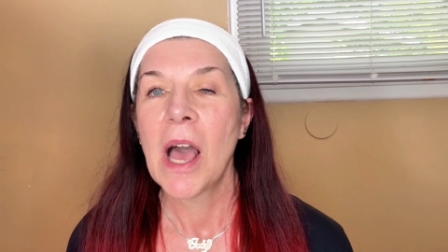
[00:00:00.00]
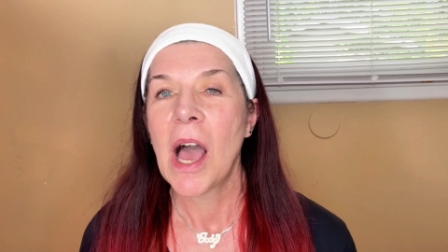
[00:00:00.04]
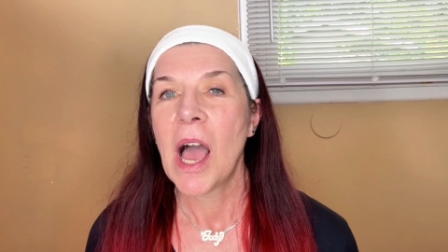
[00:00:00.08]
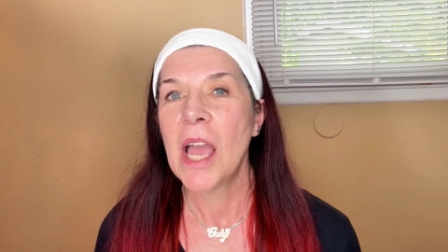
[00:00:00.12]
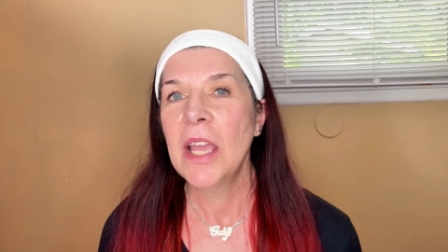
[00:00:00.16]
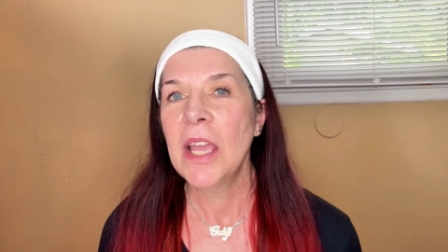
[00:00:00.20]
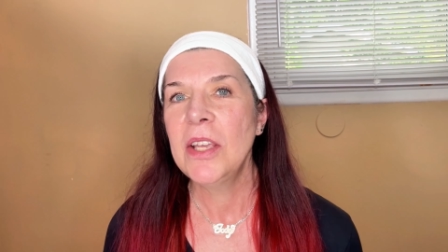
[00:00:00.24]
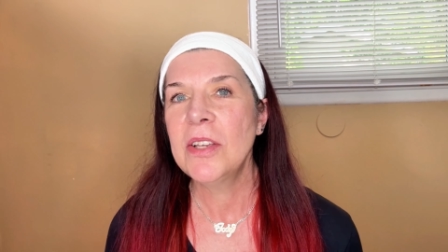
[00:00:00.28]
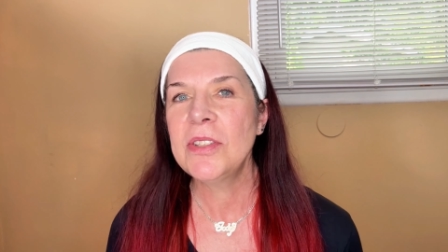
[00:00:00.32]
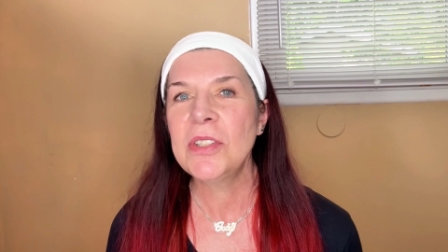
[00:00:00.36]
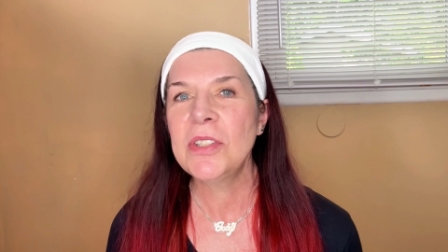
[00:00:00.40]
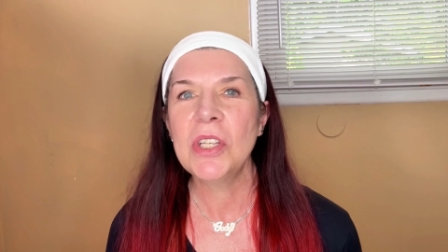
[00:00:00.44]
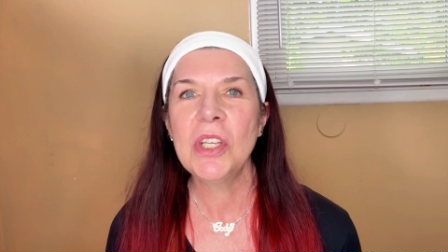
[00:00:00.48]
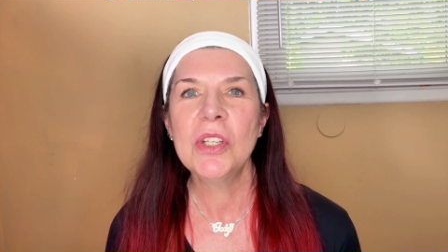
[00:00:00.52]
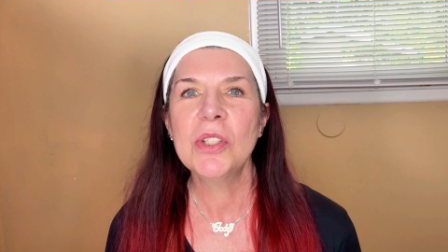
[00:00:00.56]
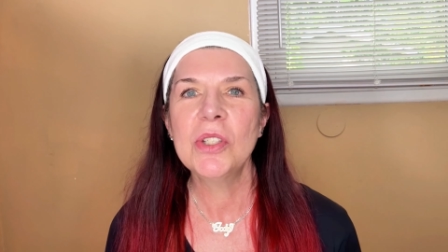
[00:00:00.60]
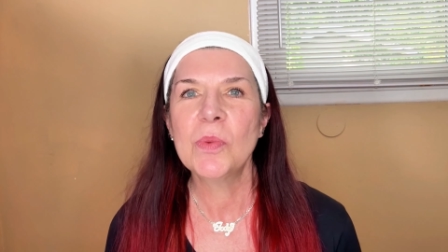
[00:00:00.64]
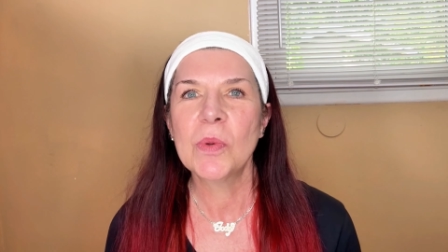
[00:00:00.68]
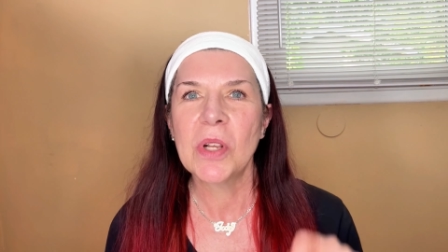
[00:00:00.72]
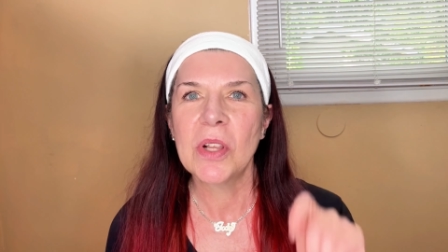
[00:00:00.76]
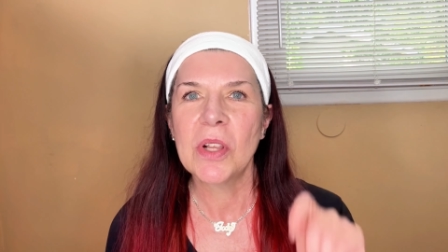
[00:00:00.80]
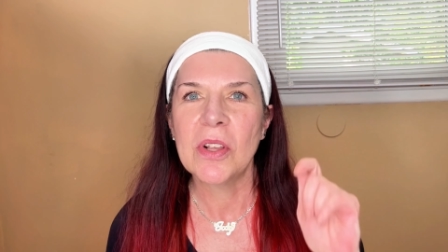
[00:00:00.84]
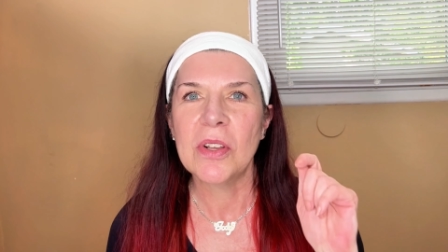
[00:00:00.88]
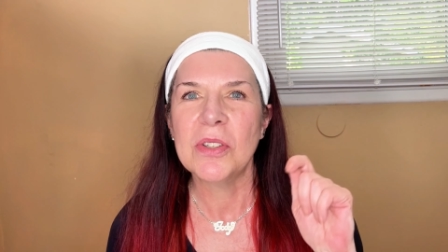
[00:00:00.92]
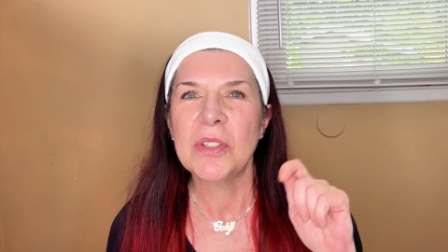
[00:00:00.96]
I used to use
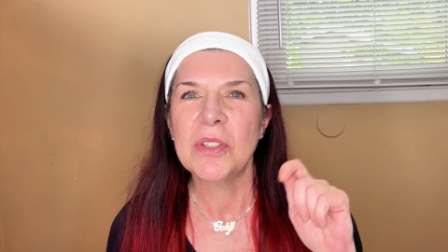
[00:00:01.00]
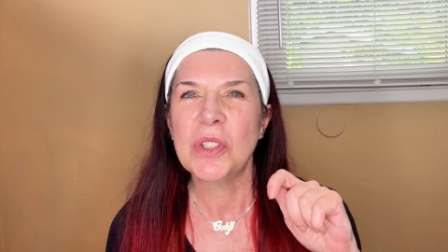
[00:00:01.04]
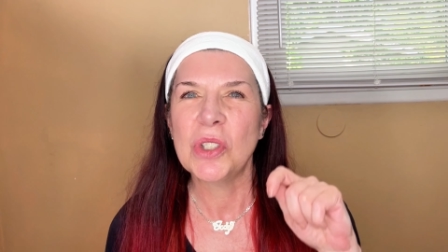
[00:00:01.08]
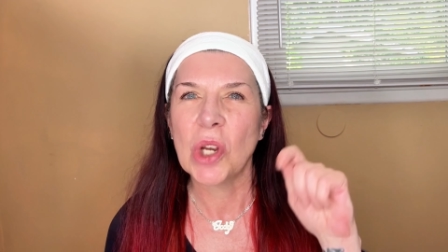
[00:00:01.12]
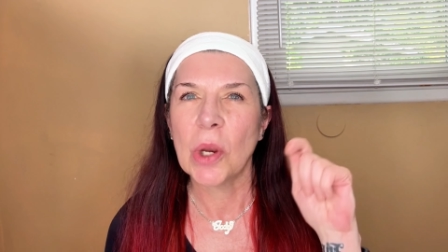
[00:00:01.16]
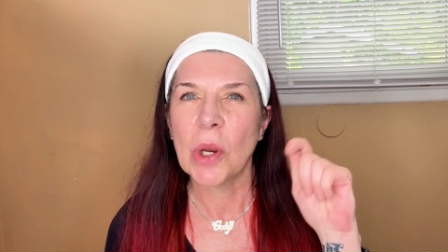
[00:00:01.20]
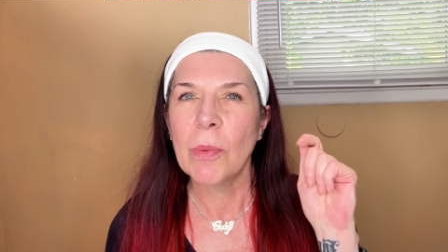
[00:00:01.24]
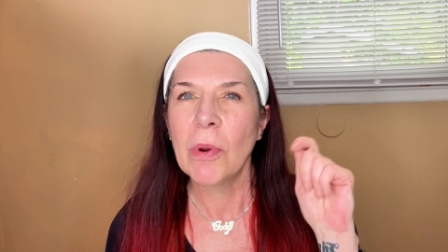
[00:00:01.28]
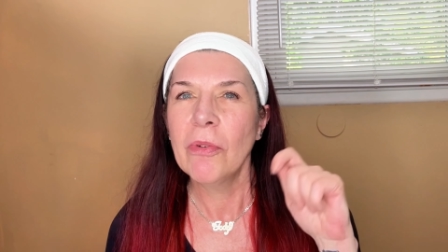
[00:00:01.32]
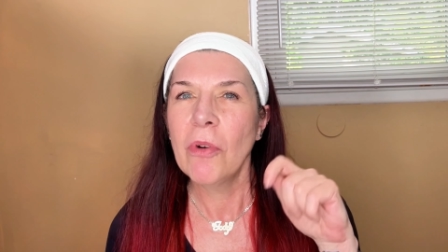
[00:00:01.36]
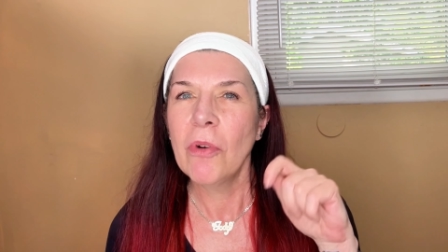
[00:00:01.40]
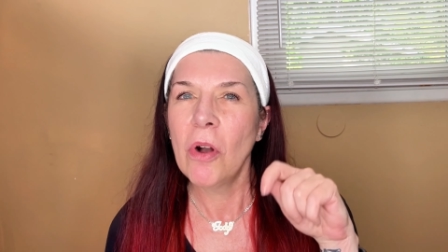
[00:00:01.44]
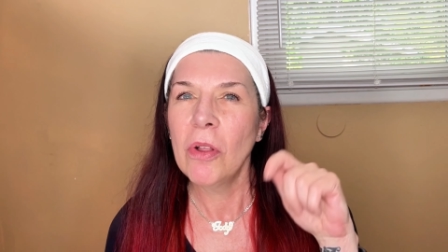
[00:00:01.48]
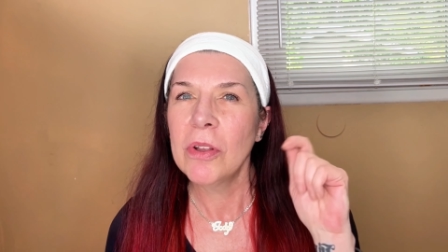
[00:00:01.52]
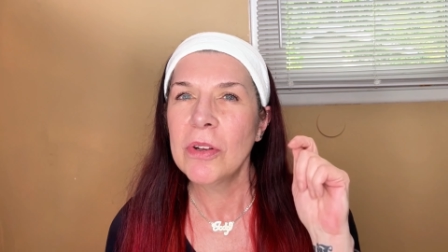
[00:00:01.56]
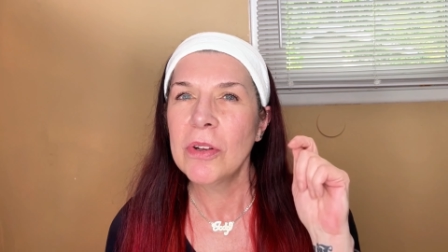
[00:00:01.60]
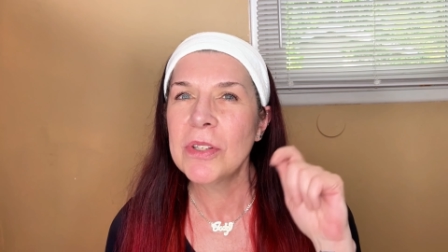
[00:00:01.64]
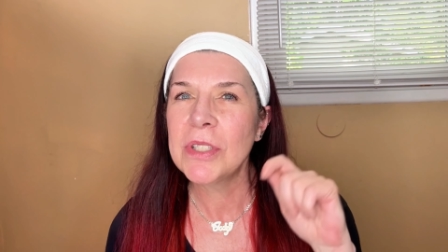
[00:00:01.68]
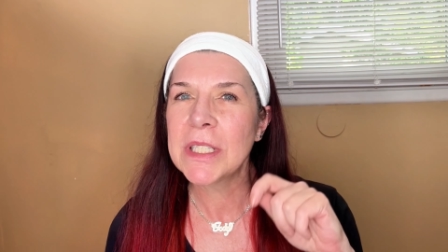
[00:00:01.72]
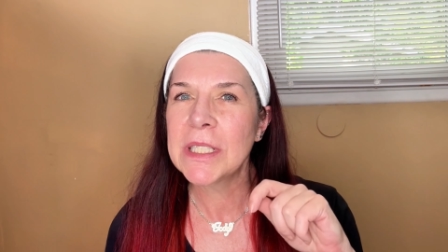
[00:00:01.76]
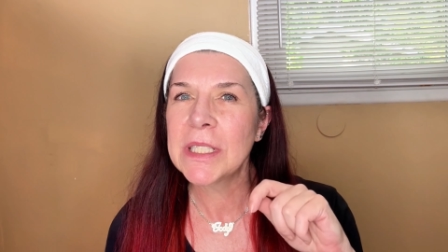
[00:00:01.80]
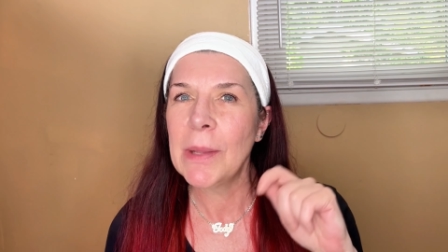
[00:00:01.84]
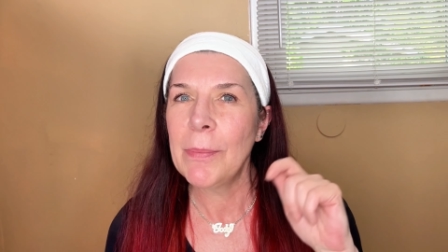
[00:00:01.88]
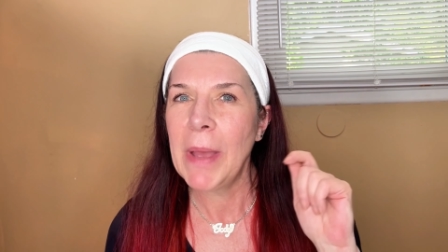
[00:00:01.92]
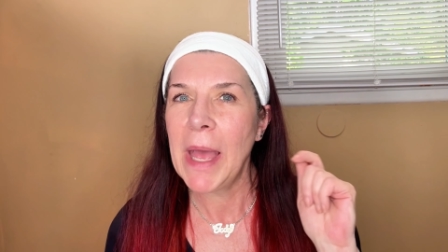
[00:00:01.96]
one of those
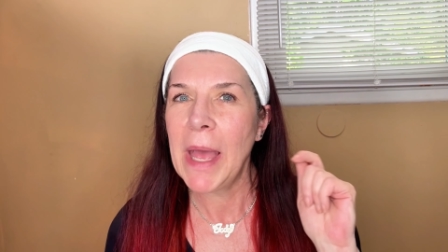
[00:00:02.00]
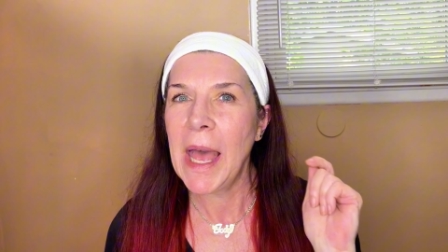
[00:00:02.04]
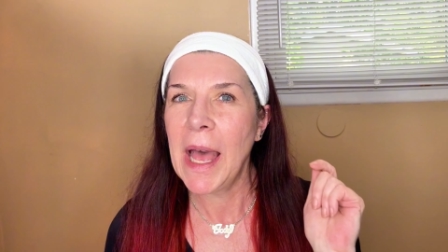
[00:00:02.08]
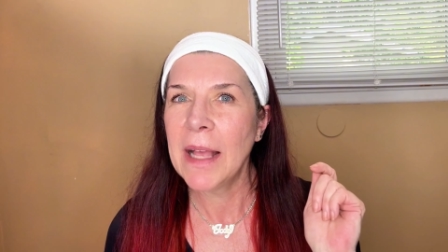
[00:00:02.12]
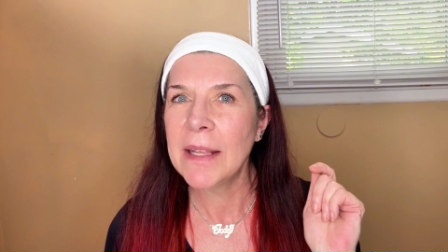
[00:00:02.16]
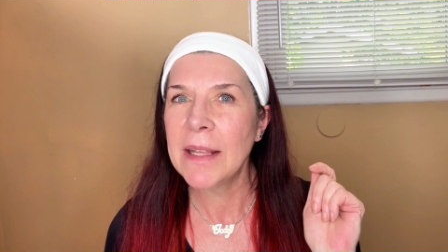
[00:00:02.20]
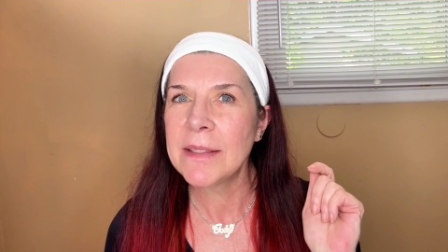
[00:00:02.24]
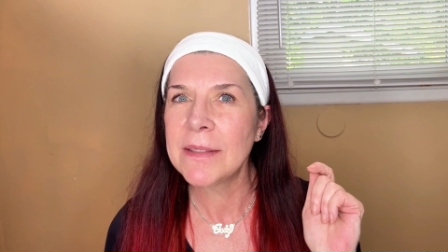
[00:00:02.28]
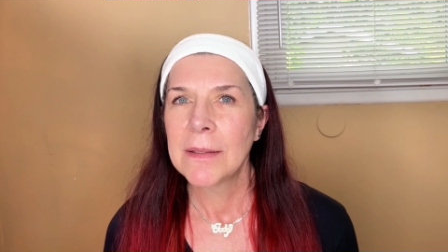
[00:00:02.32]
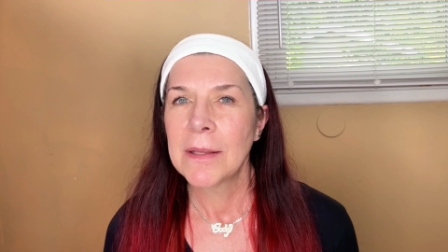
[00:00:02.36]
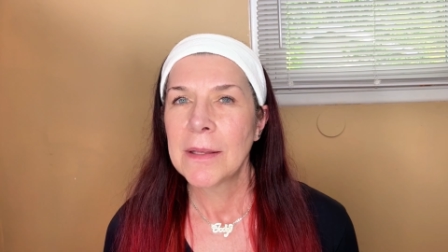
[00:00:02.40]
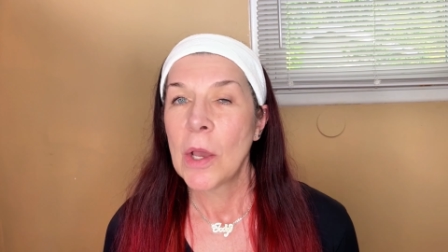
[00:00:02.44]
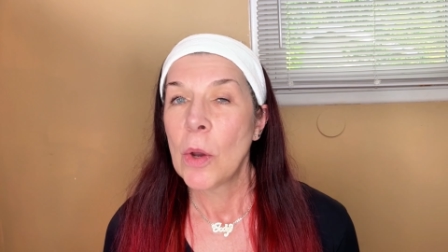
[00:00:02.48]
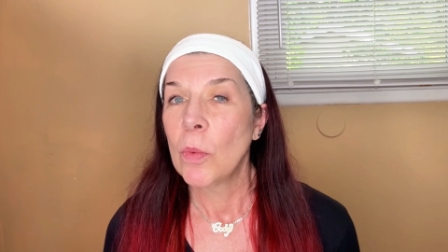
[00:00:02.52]
dermarollers in the past,